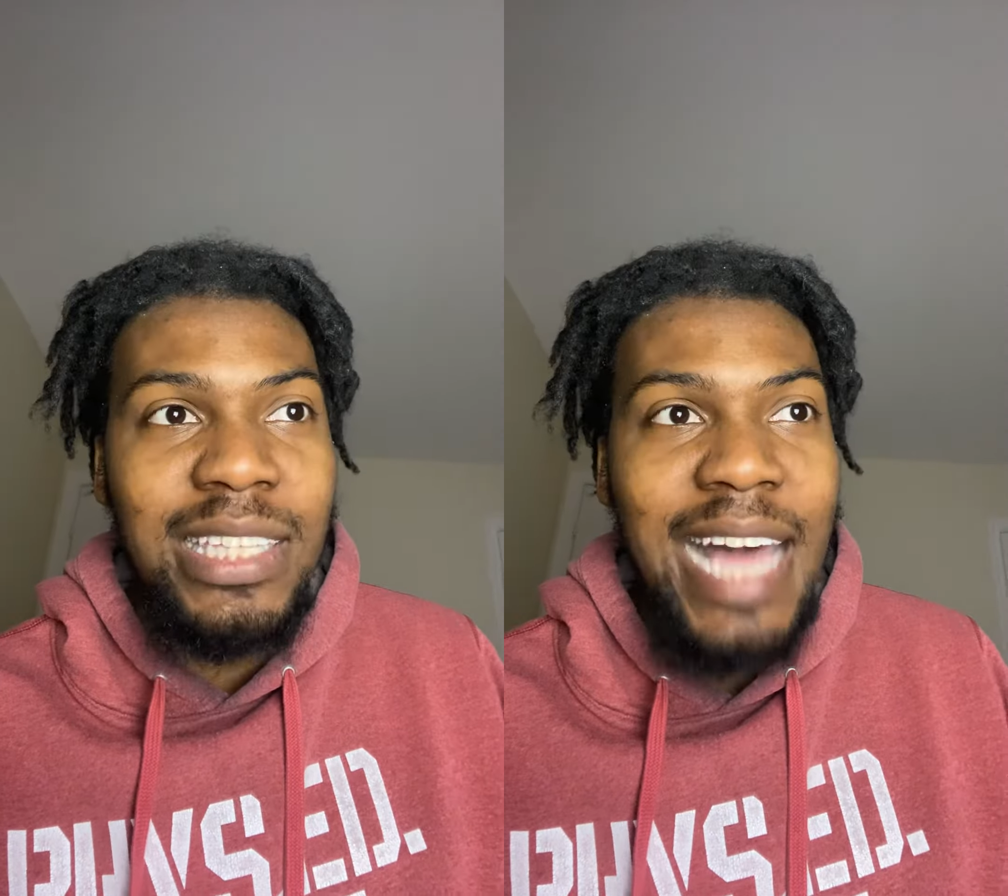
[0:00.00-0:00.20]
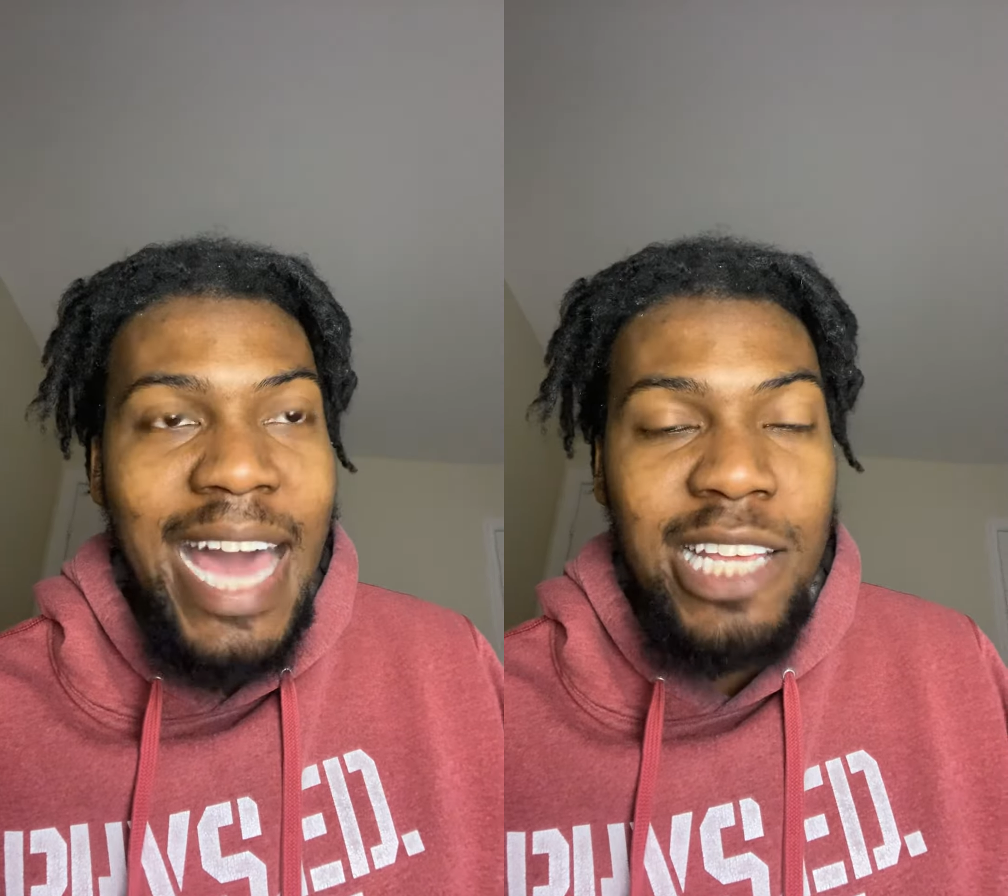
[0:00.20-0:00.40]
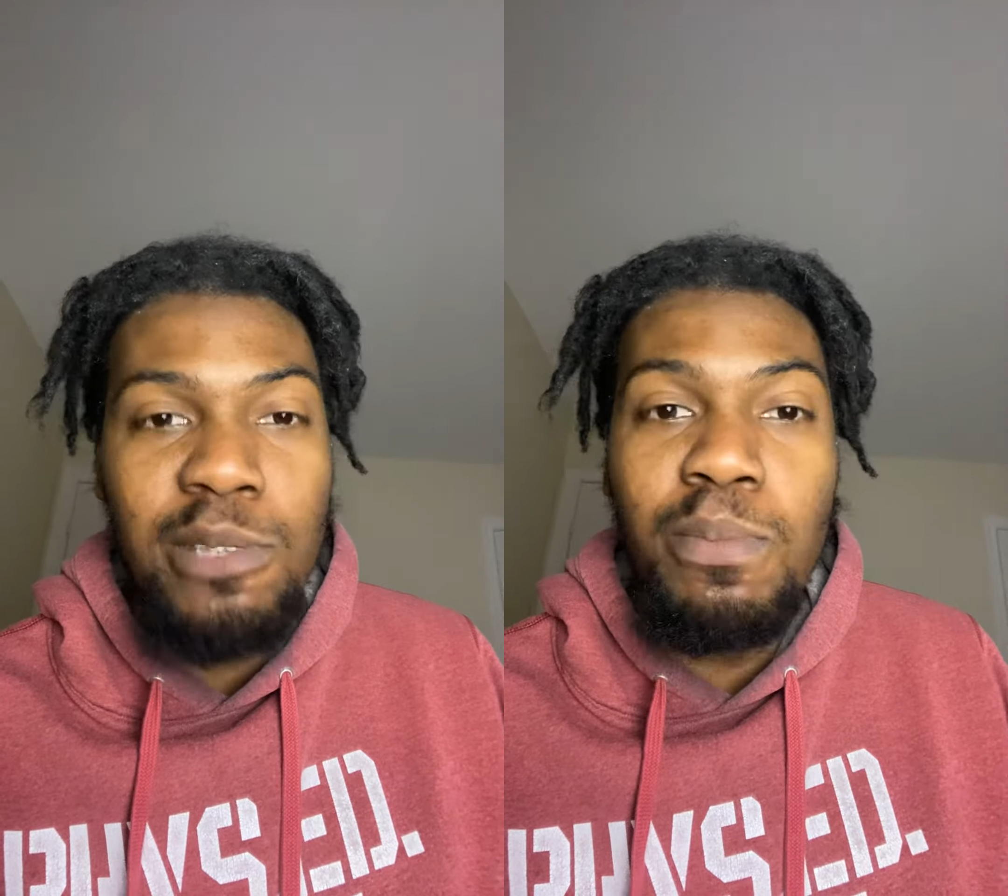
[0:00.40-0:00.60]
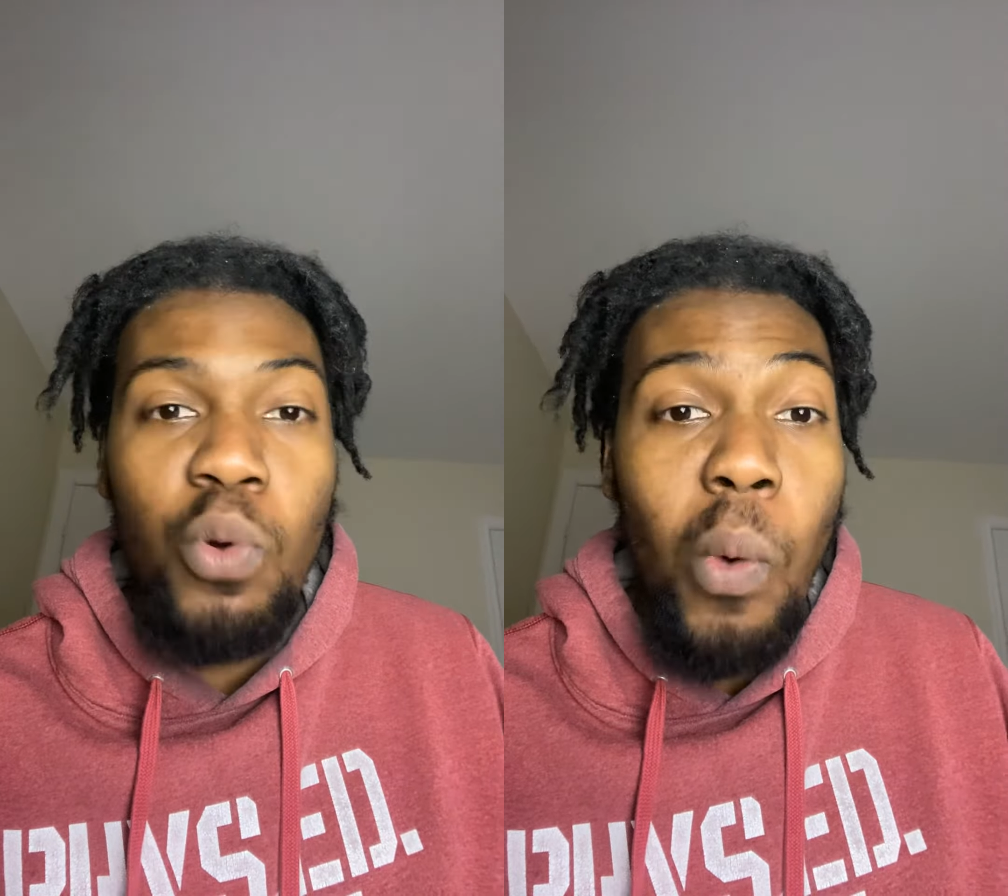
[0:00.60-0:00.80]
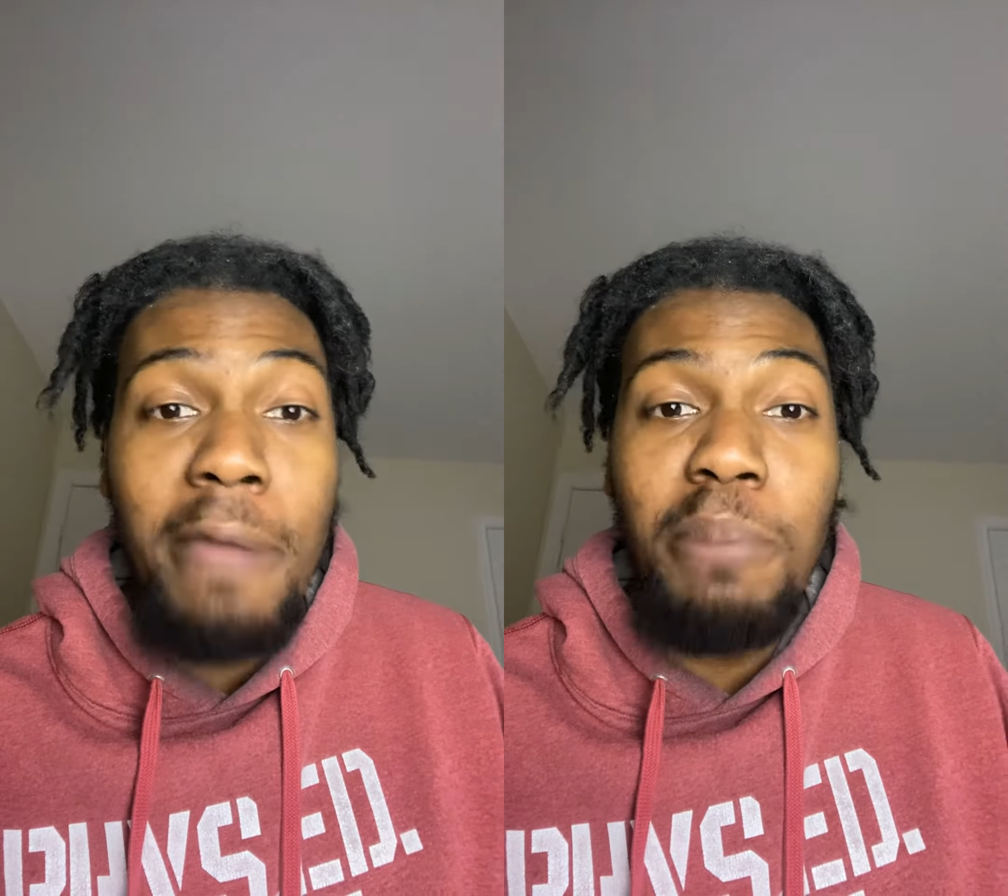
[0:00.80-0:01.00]
that is
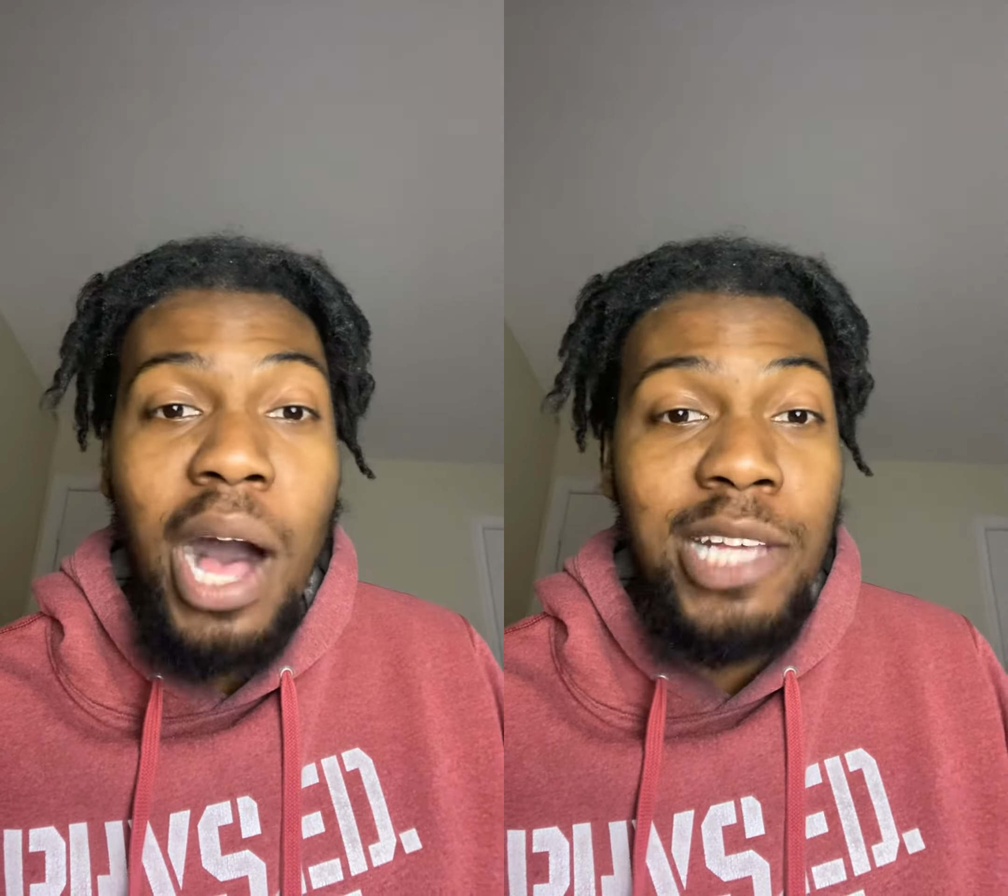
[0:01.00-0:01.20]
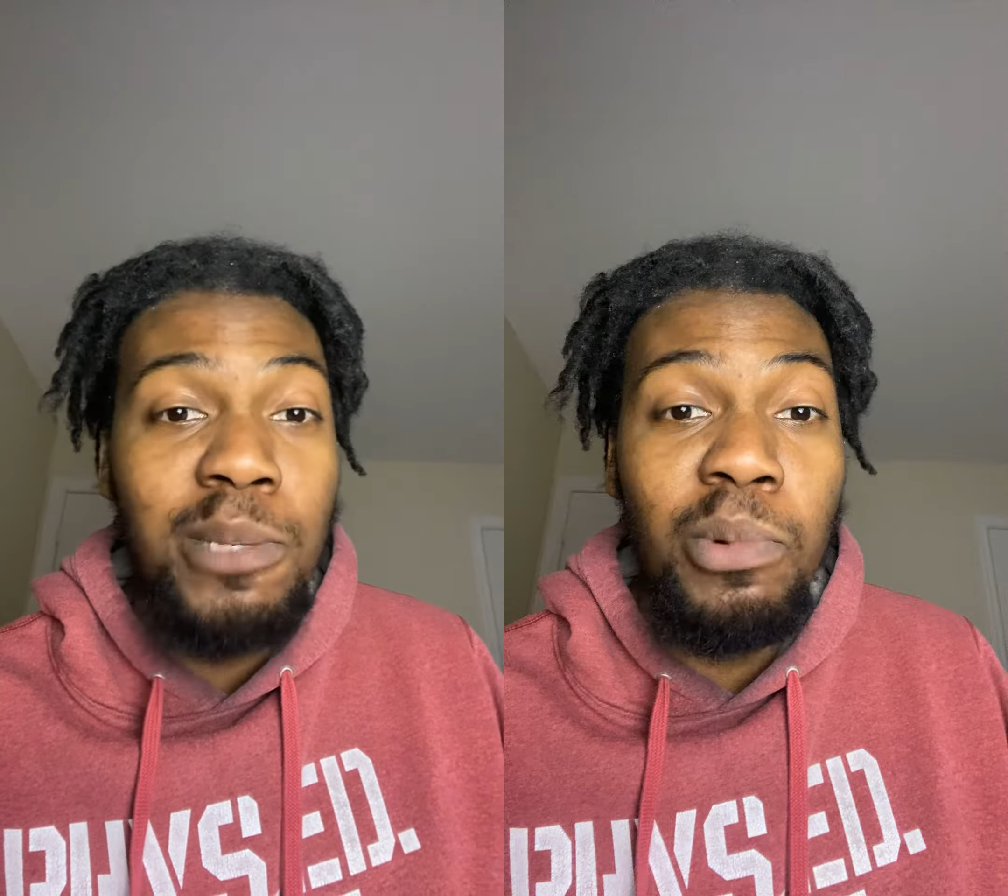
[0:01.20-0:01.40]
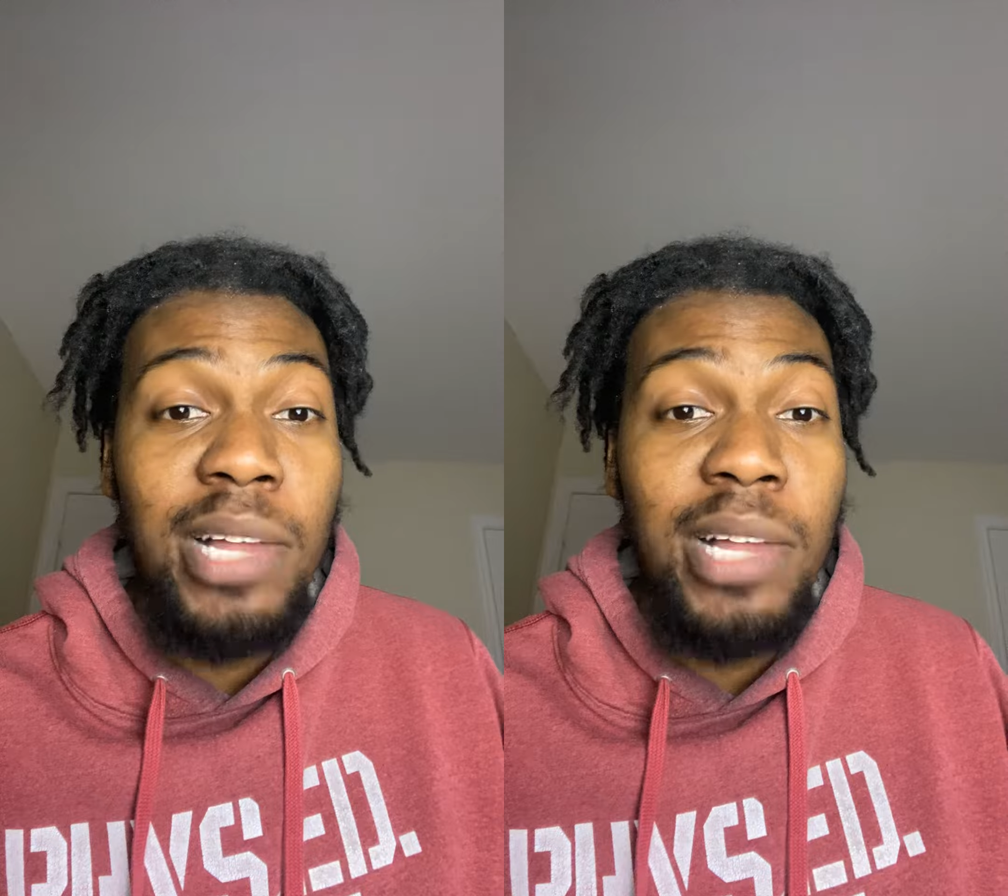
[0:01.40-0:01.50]
quite possible.